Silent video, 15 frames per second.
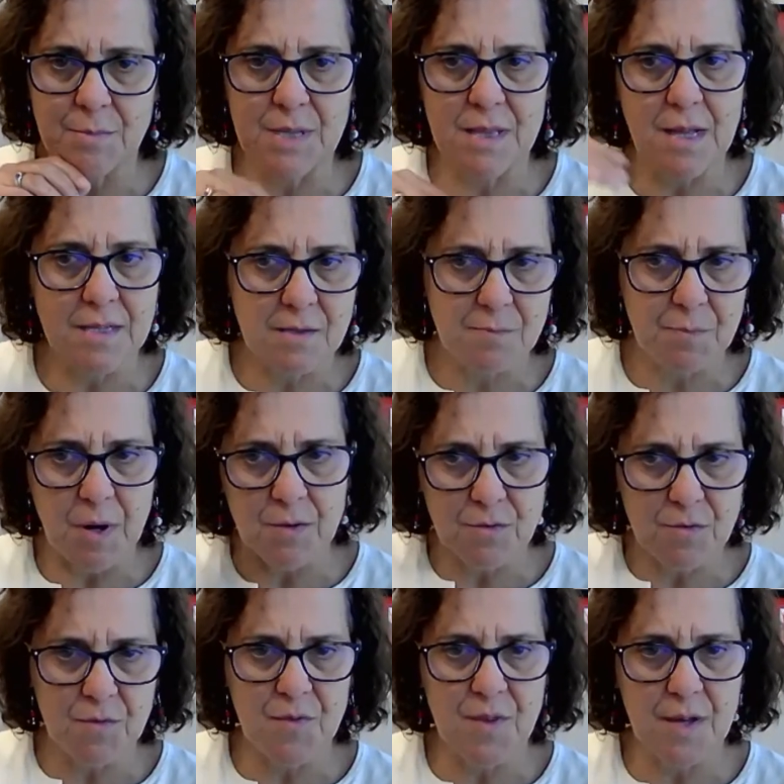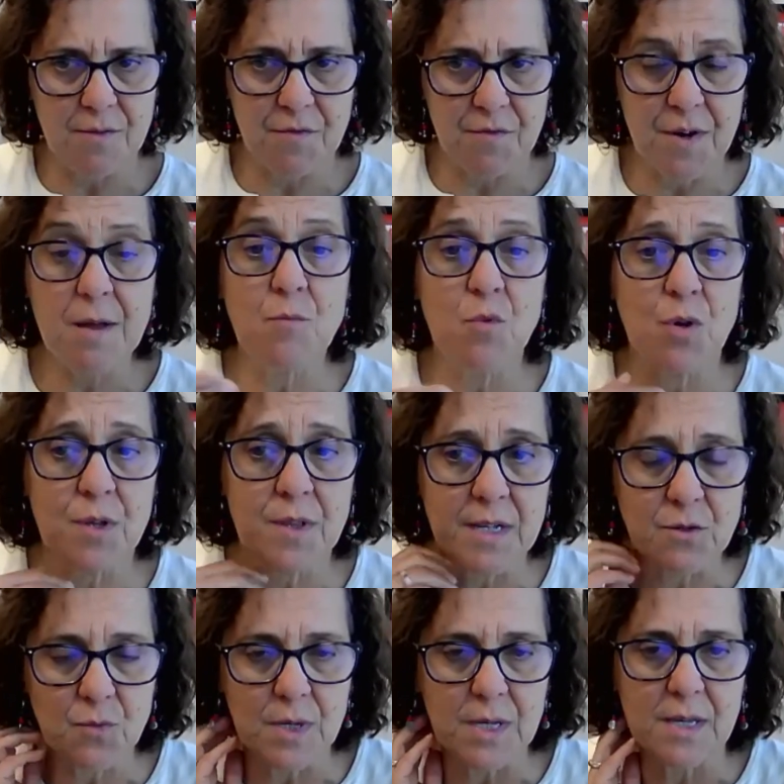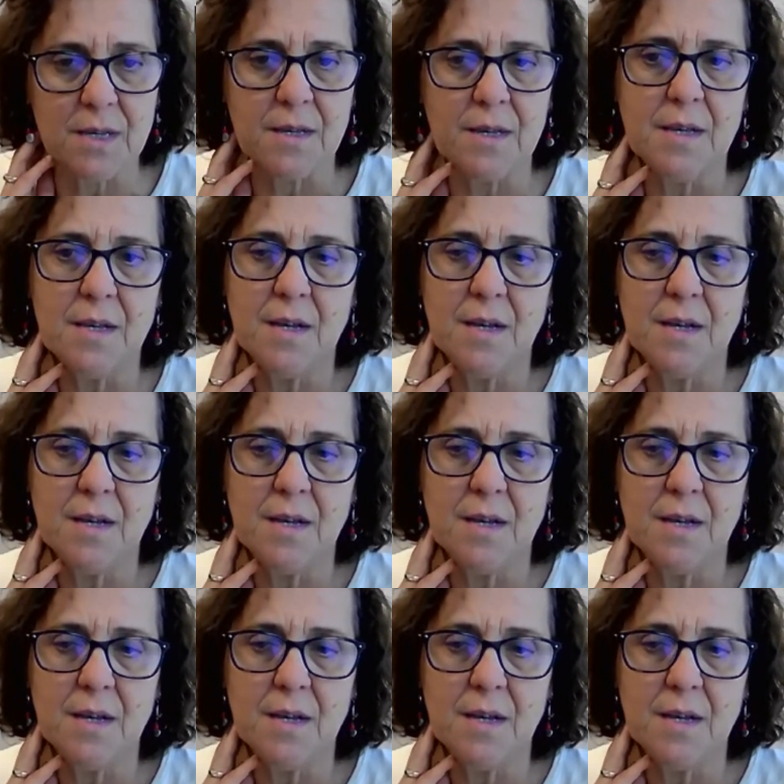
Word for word: but that's part of the framework that we